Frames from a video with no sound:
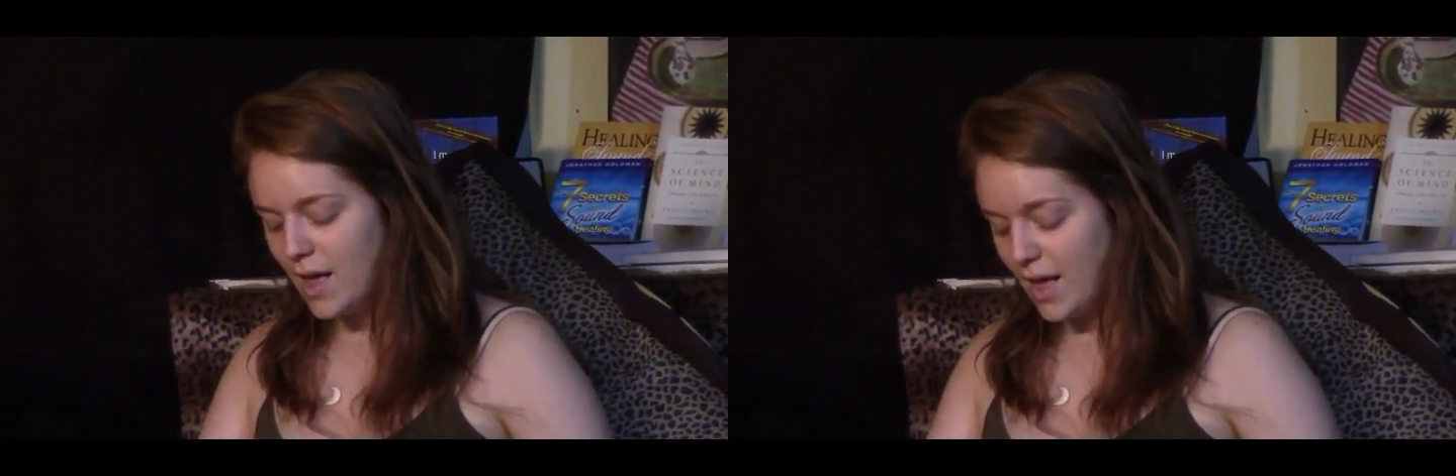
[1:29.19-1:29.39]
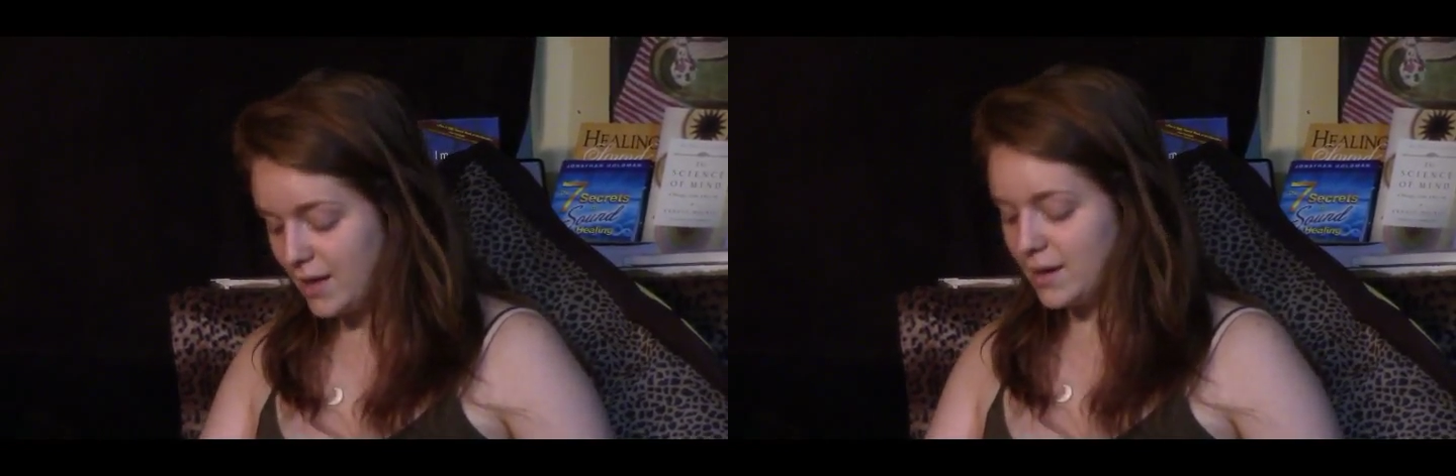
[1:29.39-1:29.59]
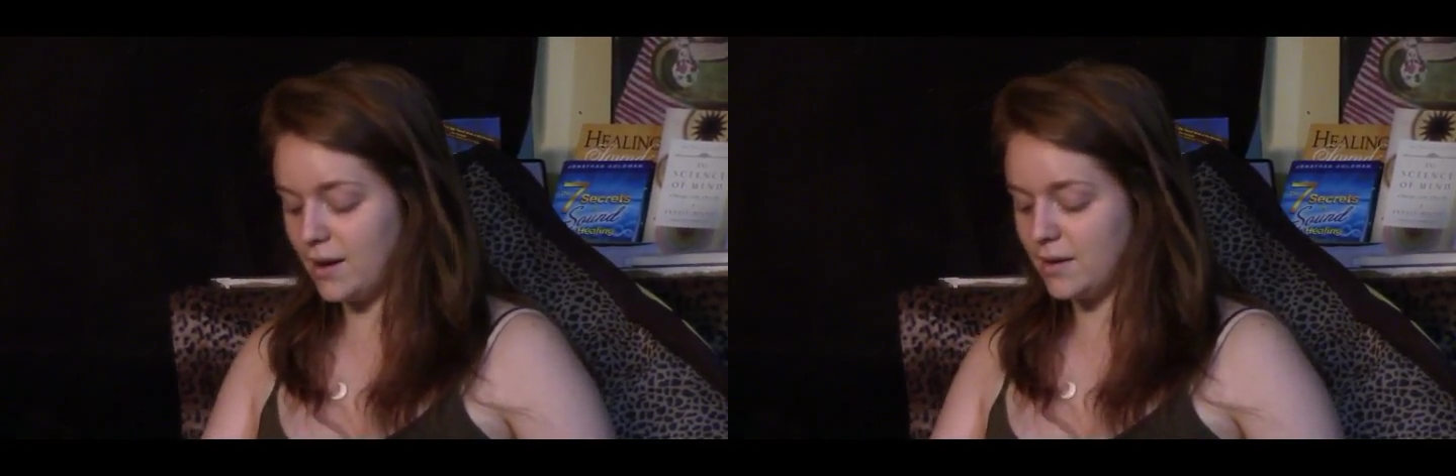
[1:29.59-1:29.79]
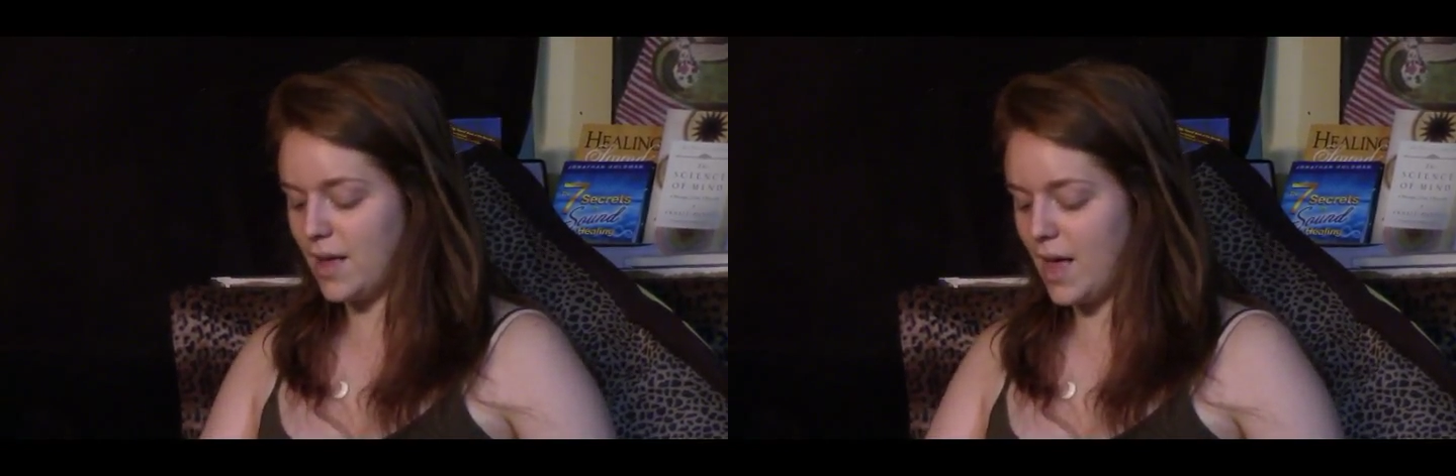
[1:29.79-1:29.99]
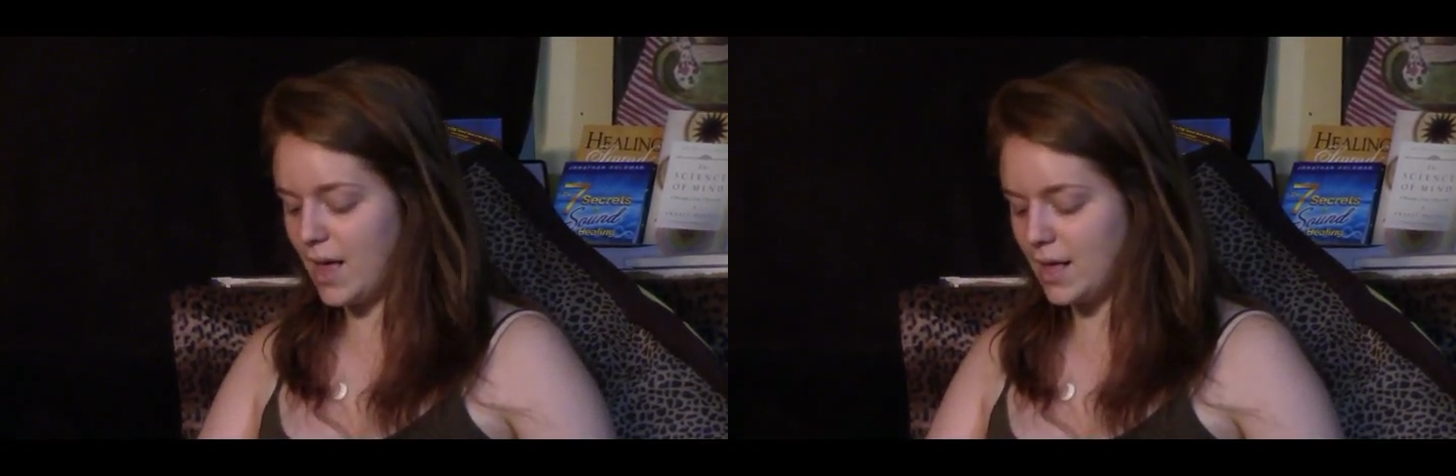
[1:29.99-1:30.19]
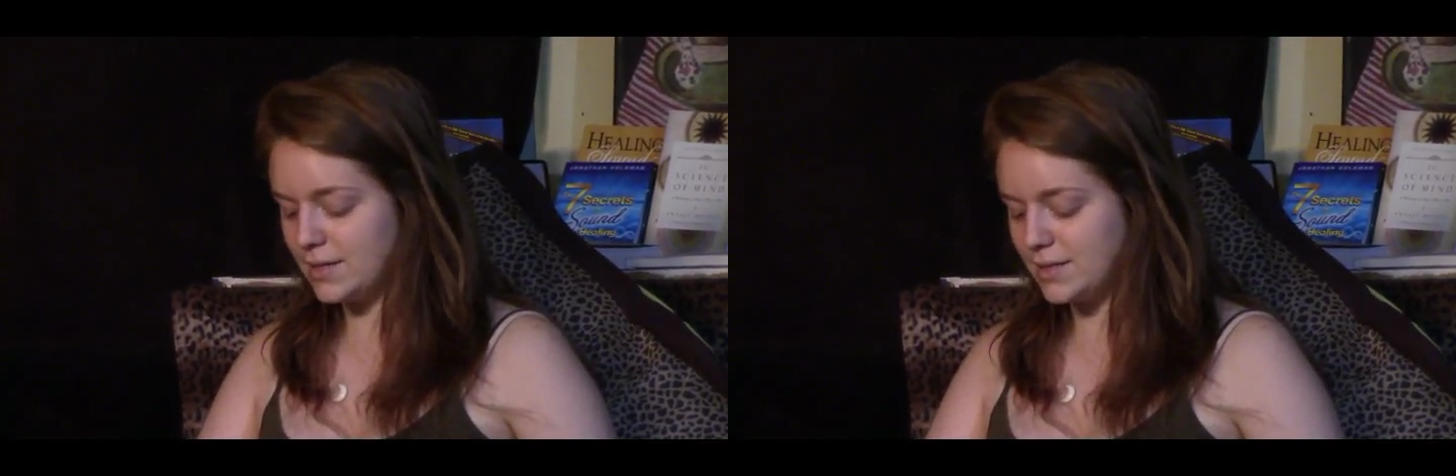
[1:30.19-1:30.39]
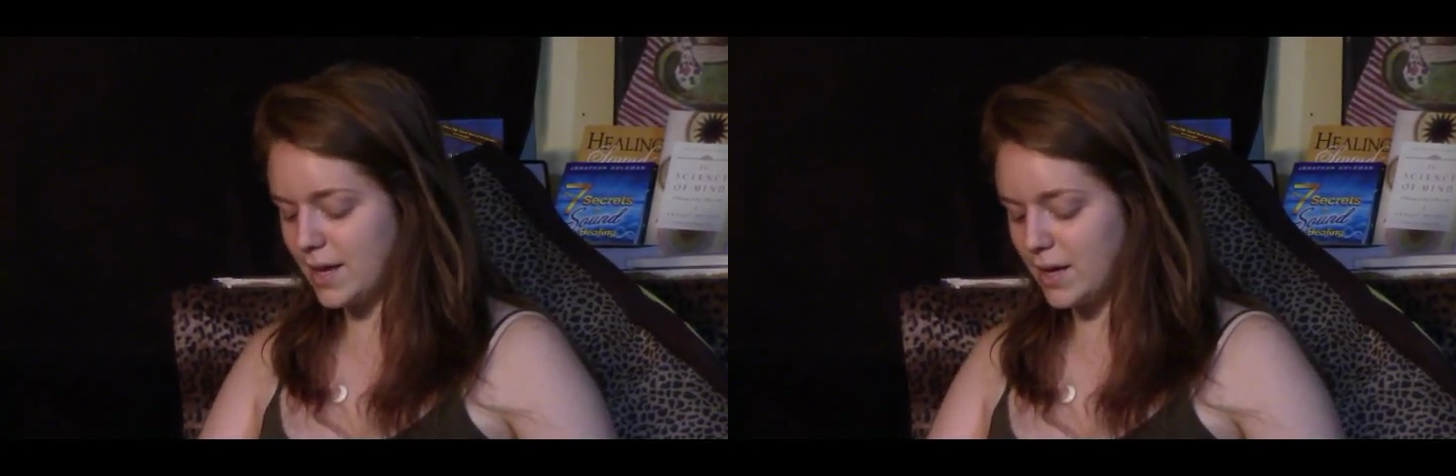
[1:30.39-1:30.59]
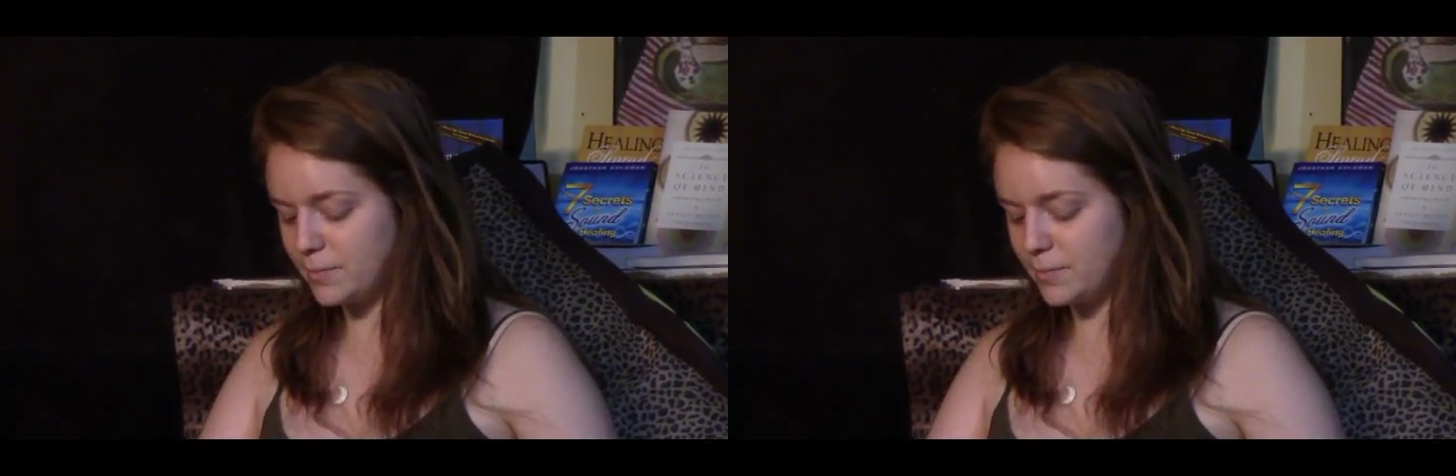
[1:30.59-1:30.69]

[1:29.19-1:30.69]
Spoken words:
Anna, and